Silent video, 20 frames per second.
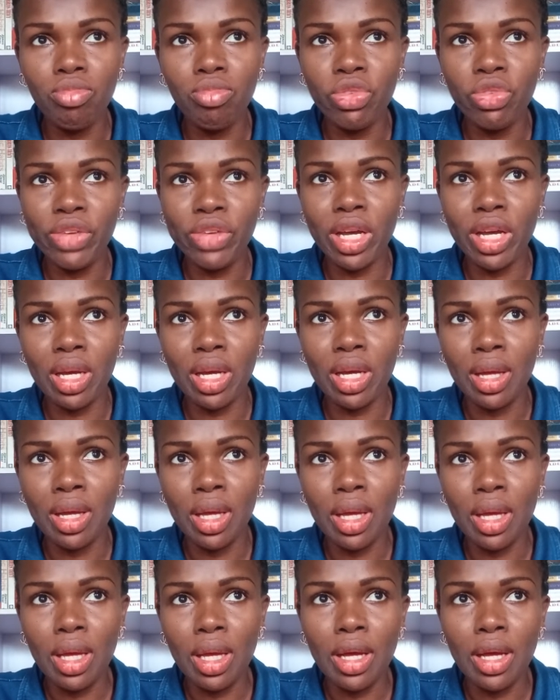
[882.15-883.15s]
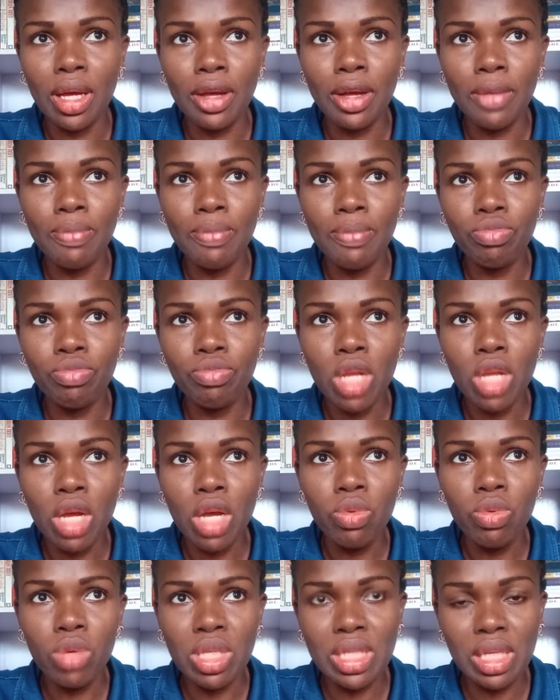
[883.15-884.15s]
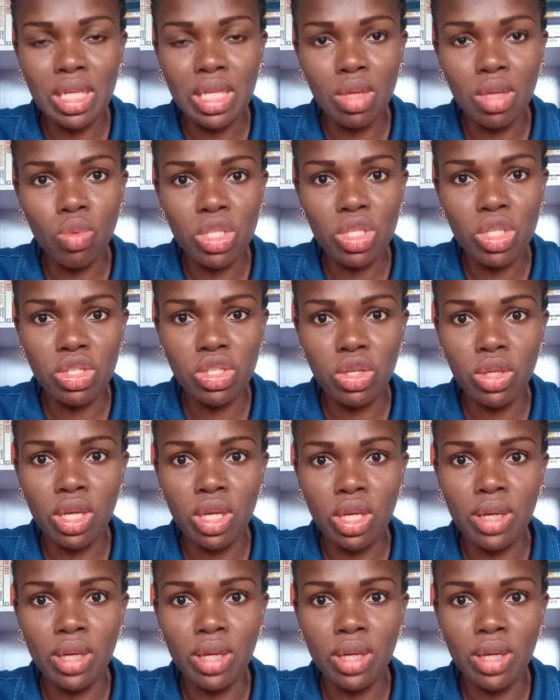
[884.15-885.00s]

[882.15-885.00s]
via written questionnaire,